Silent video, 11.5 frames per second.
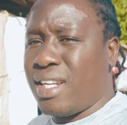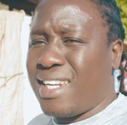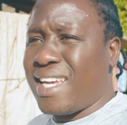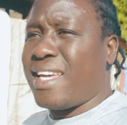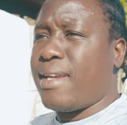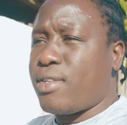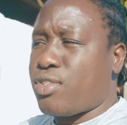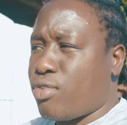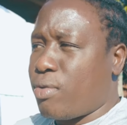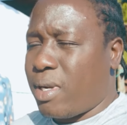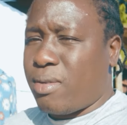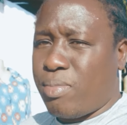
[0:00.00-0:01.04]
the
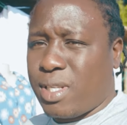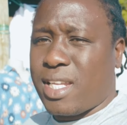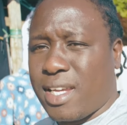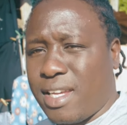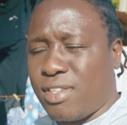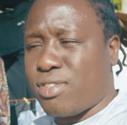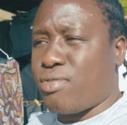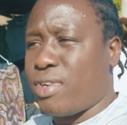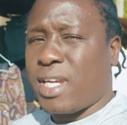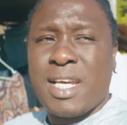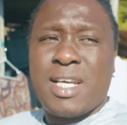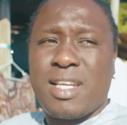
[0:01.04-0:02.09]
history, might be the history.